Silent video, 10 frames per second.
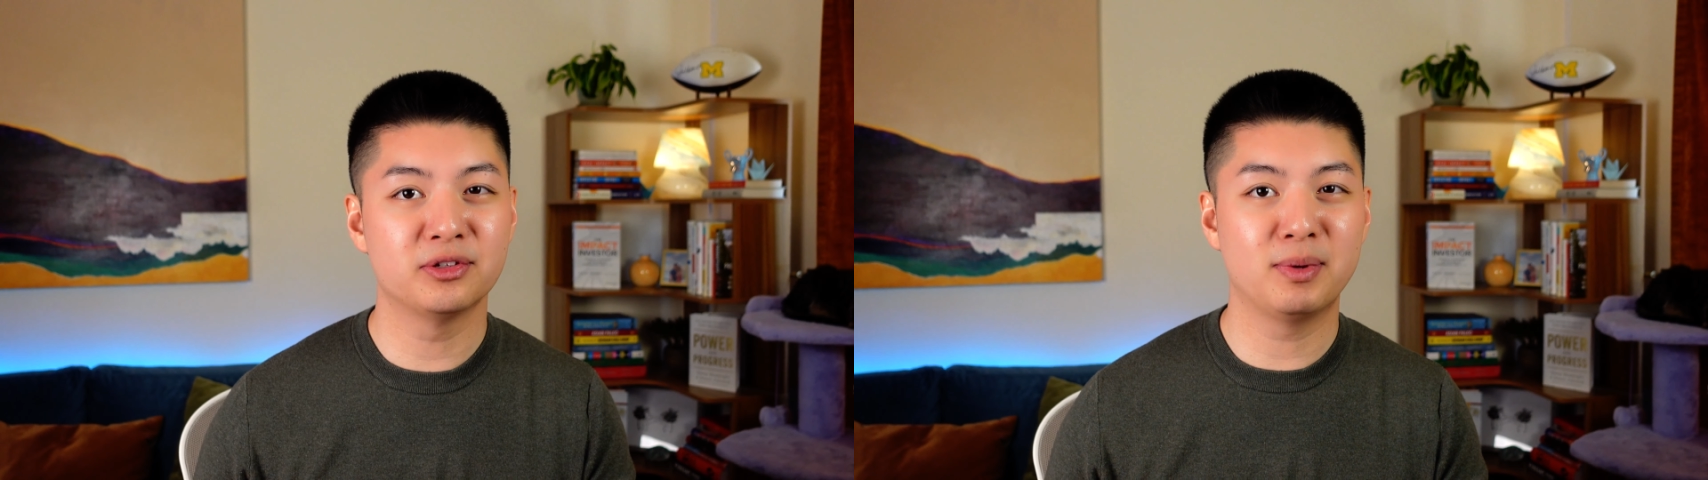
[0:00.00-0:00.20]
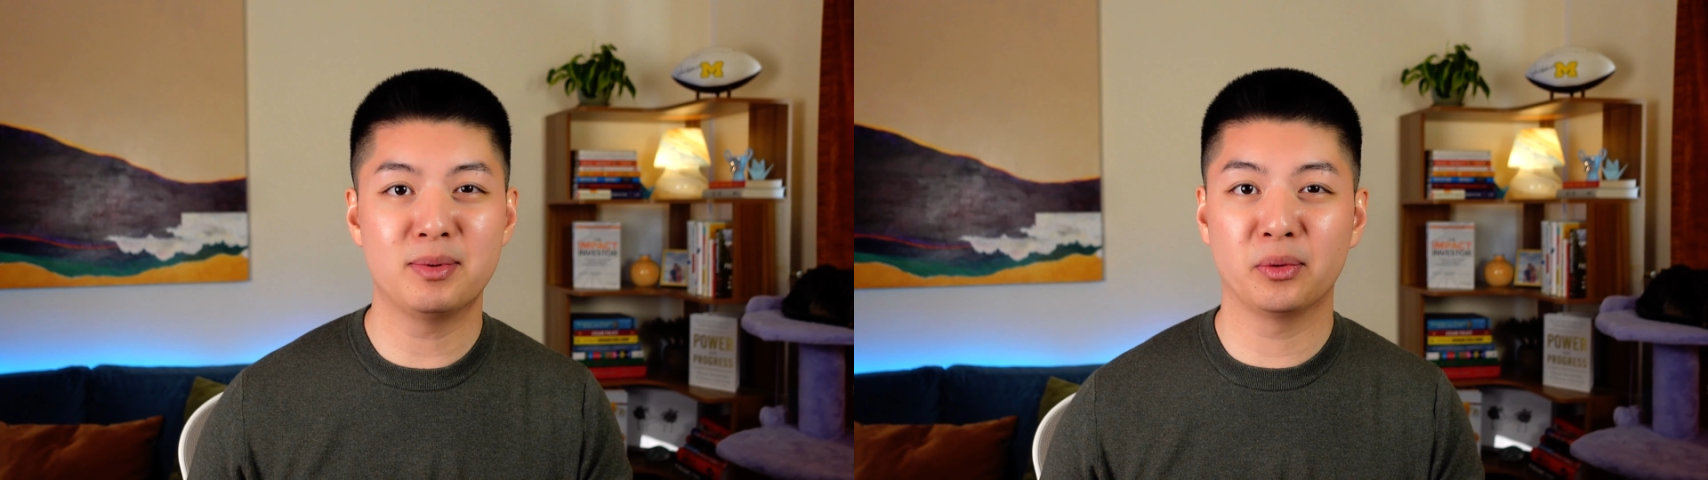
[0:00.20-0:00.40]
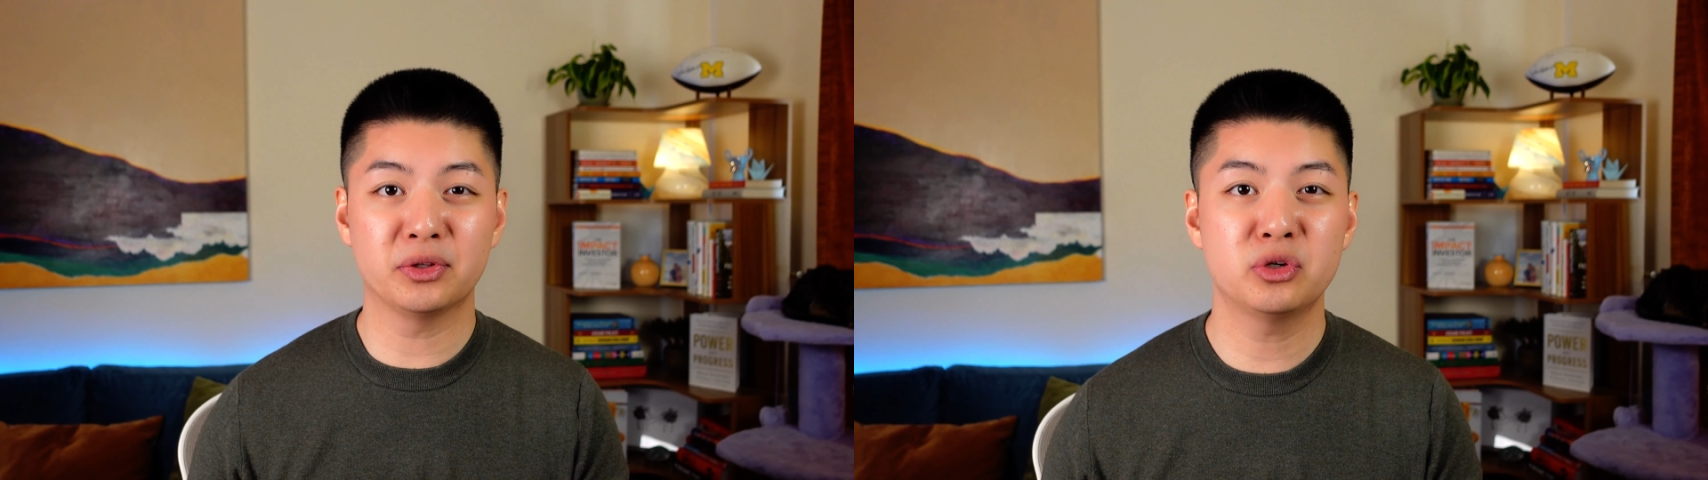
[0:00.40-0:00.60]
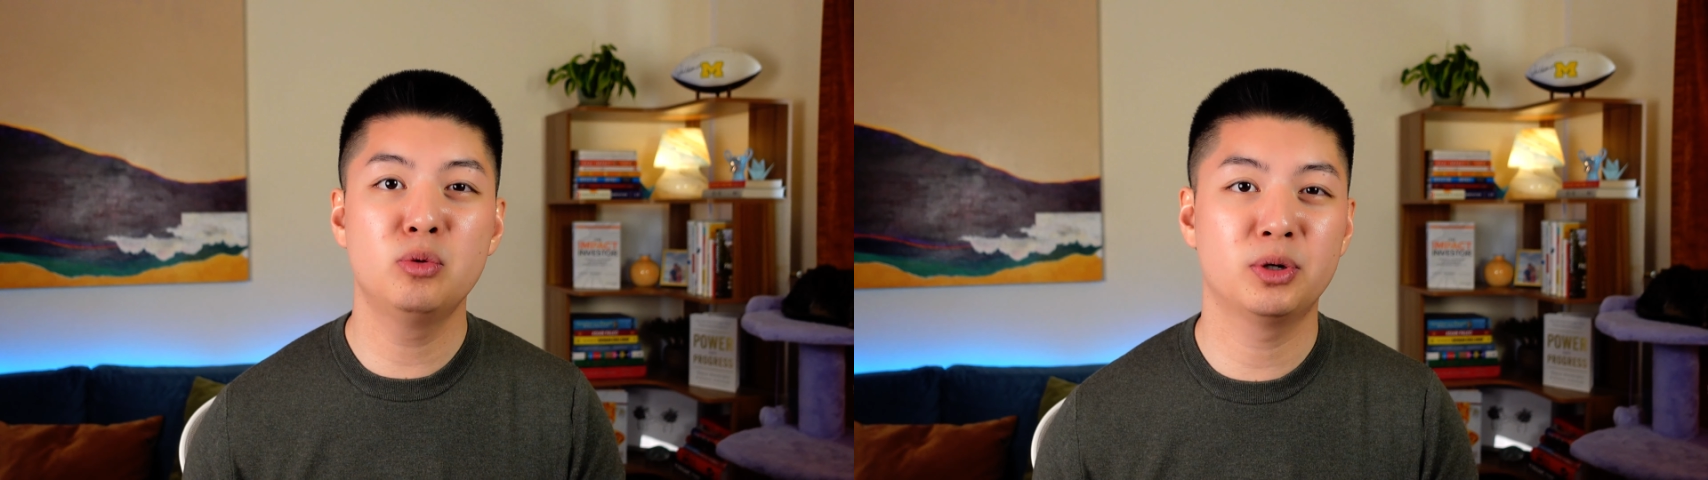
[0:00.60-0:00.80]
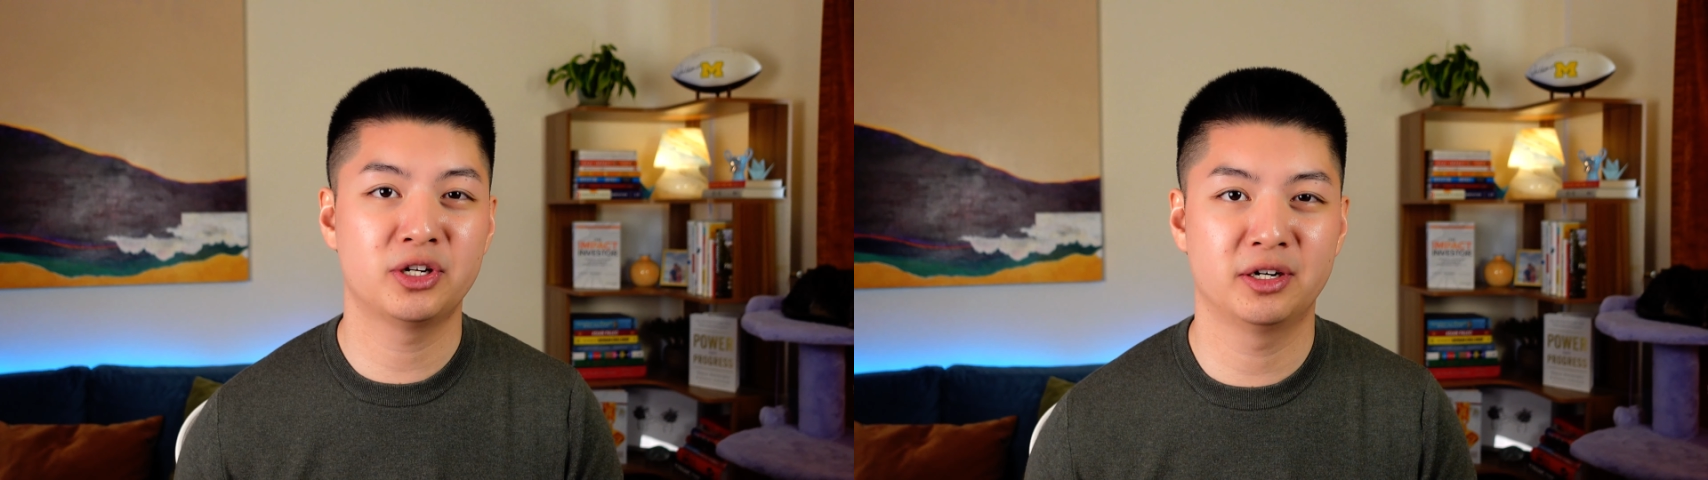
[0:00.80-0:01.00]
maybe only
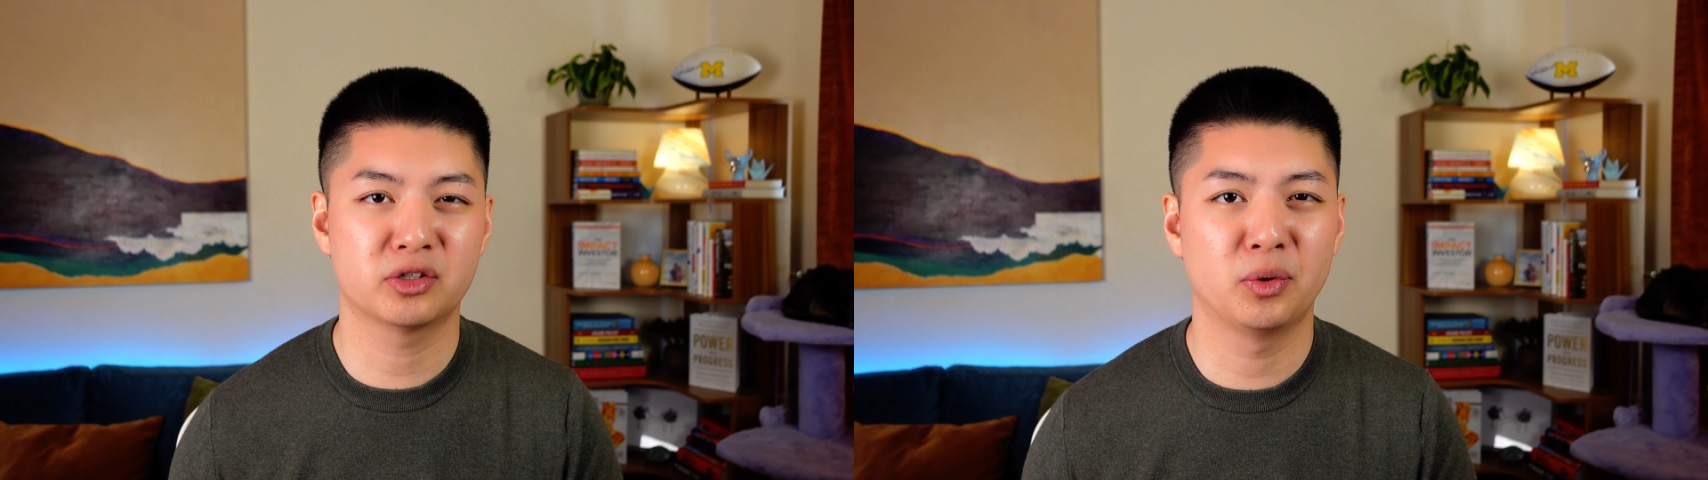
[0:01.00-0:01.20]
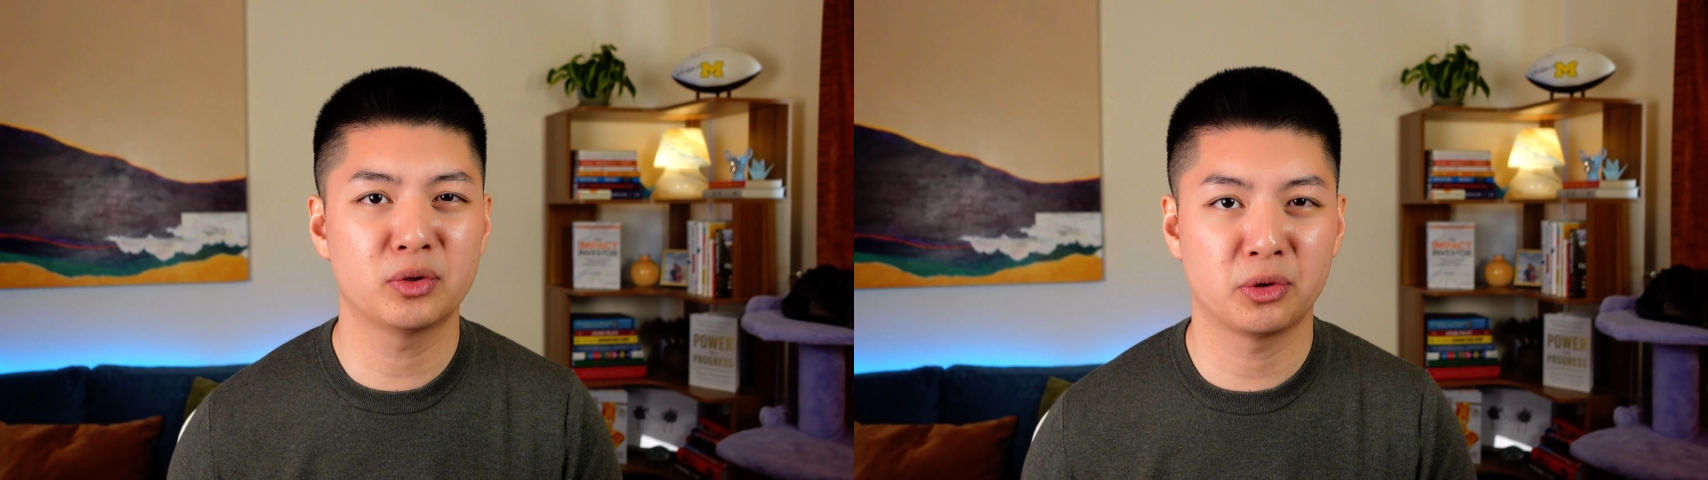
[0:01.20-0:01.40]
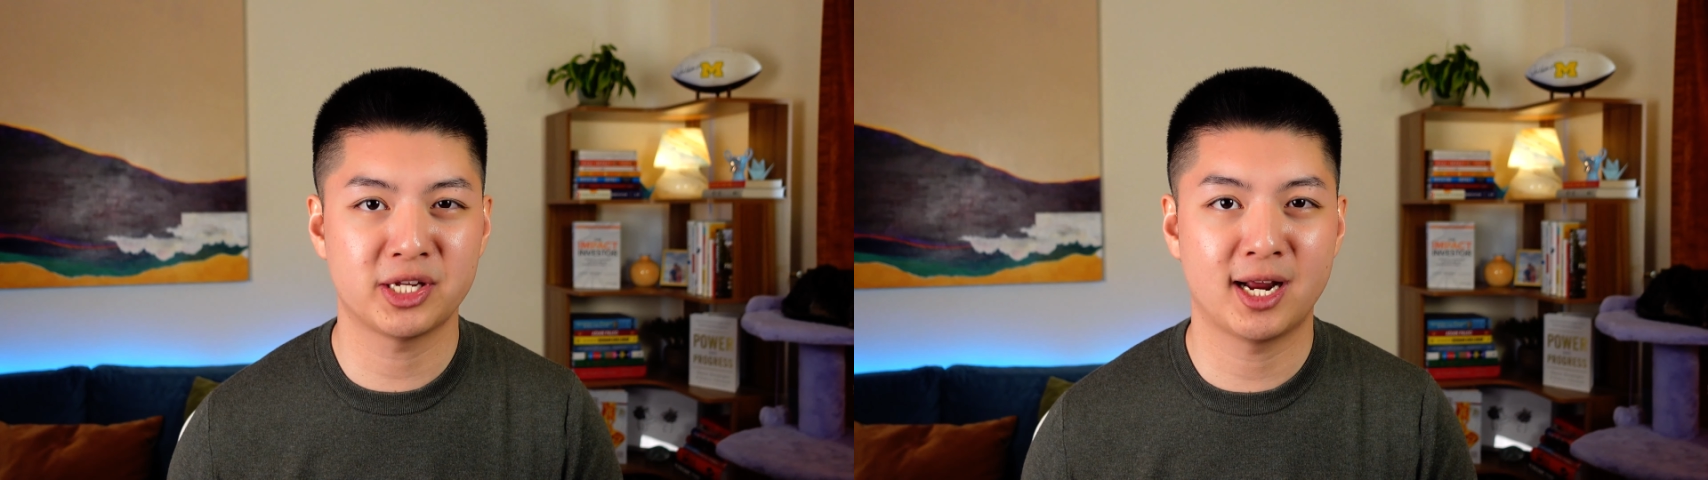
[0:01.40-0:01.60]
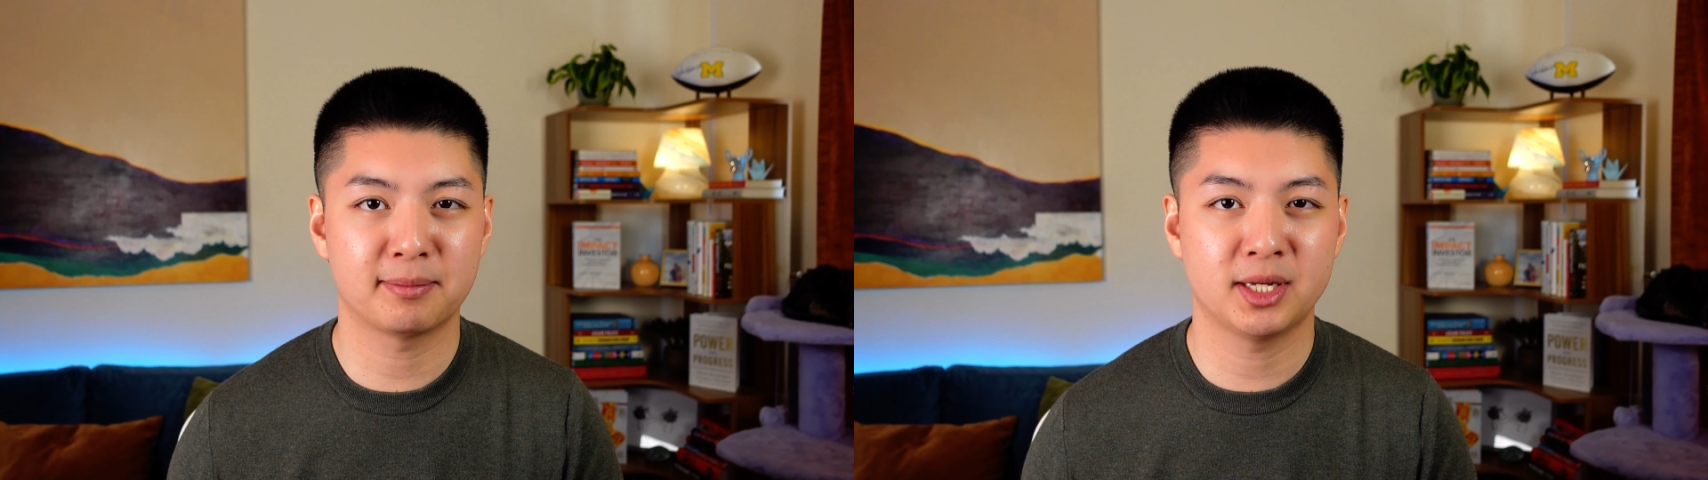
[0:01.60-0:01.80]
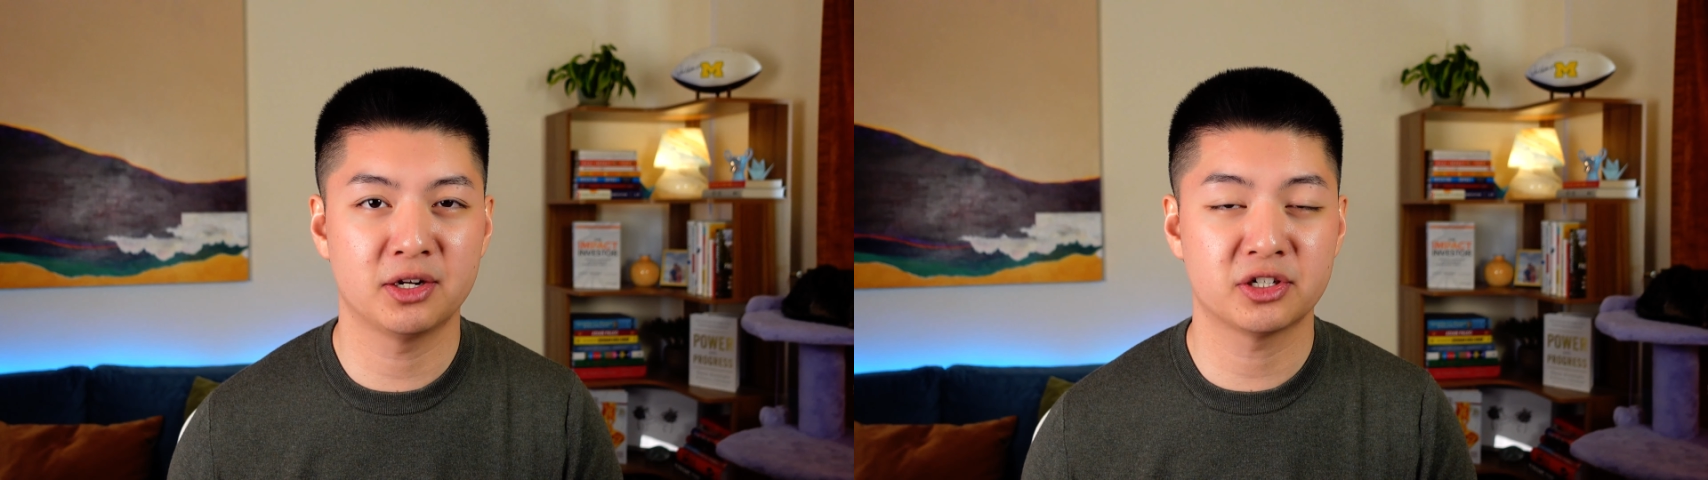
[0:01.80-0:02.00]
2% is going towards
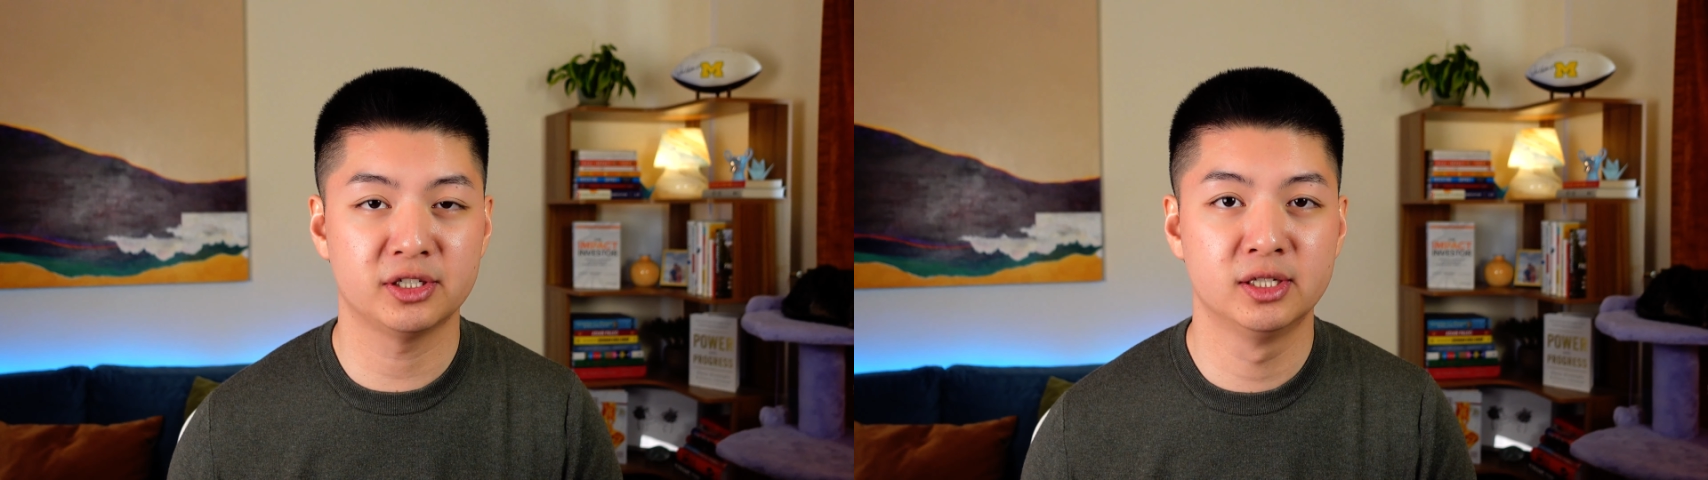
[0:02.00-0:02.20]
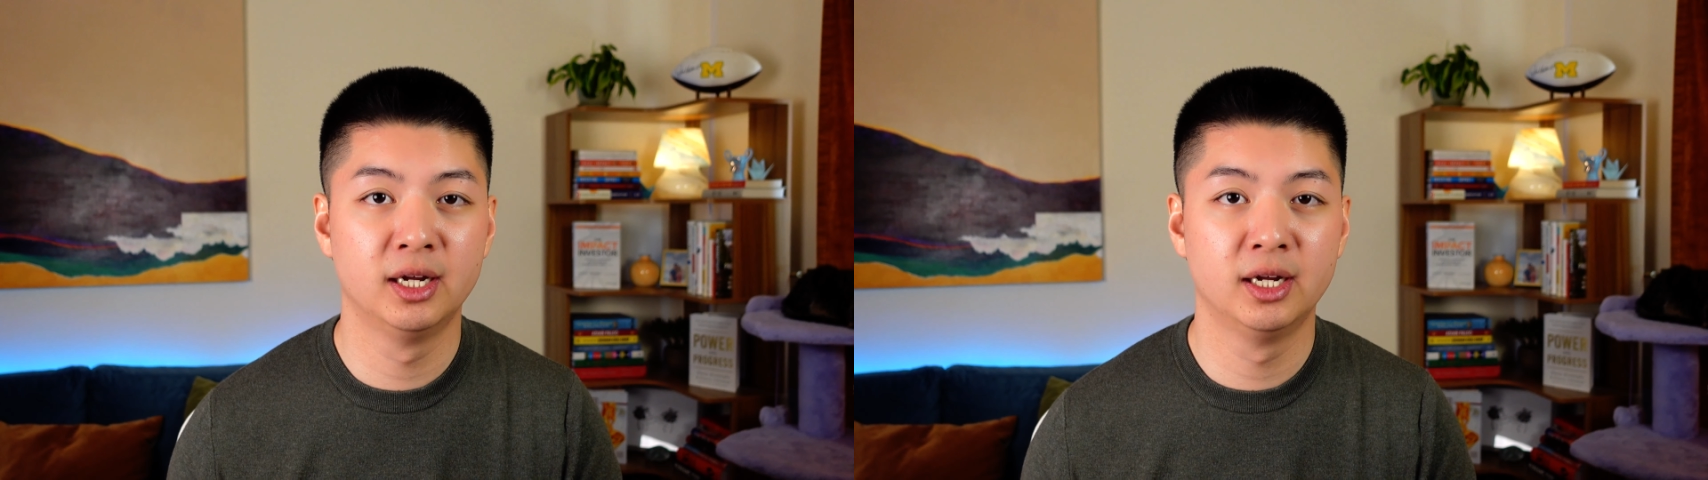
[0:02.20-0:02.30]
adaptation.